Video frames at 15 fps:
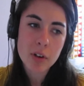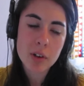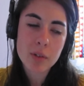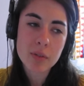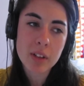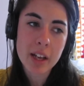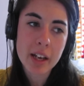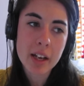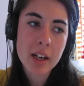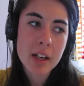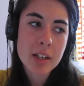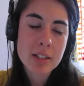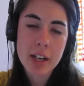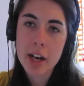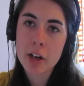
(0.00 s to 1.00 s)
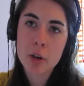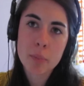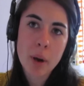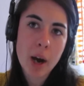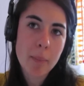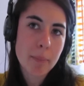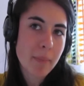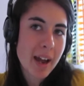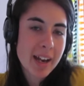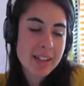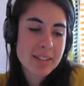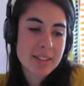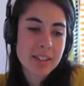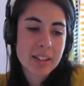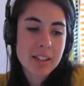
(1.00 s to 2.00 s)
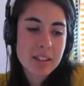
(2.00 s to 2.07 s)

of, like, Tiger Pop magazine.